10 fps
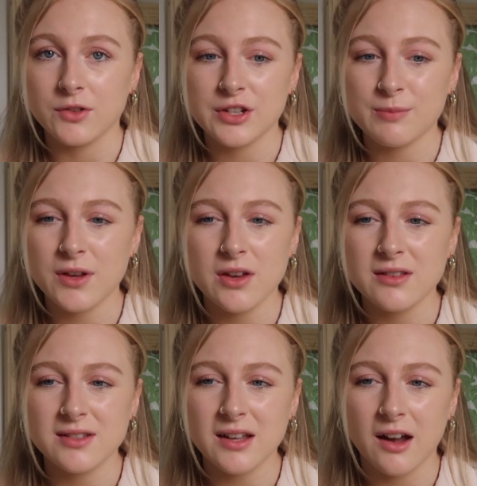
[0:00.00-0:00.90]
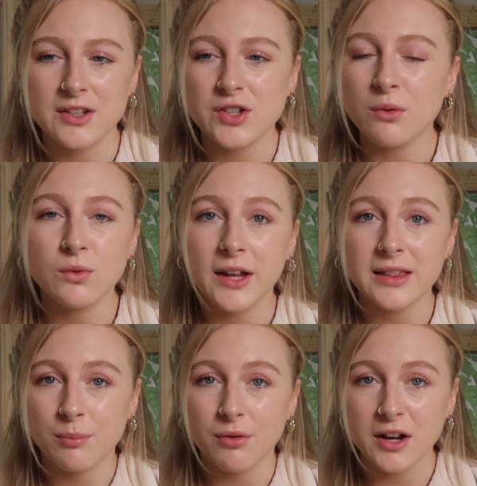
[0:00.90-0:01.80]
just because I don't
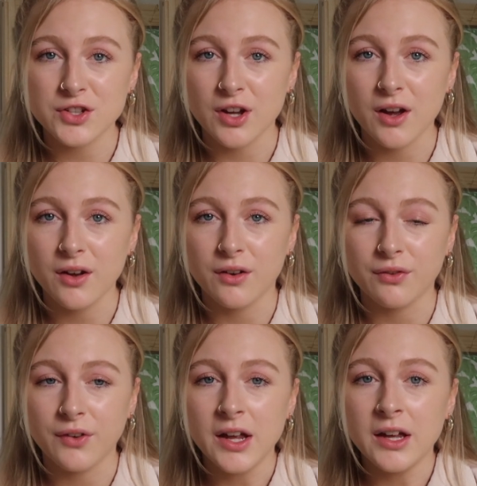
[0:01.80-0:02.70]
like the pressure of